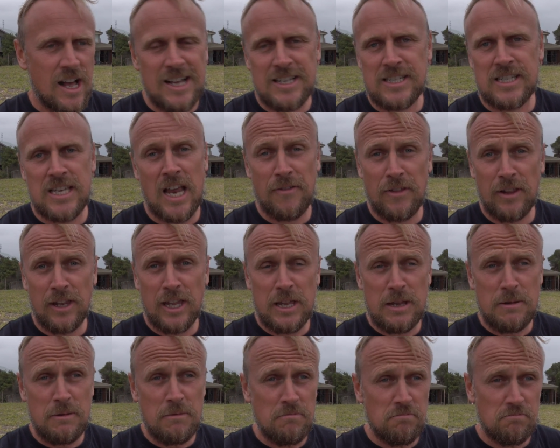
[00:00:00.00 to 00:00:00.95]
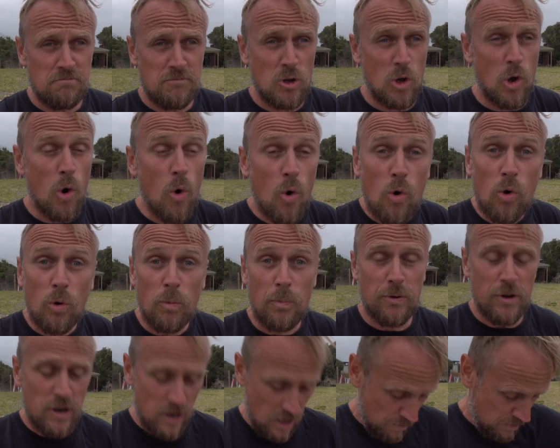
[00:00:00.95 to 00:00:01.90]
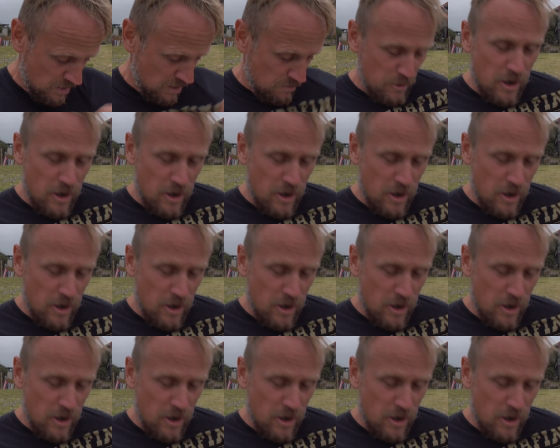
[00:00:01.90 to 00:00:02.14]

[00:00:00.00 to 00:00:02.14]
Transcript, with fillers: a southerly cool I mean,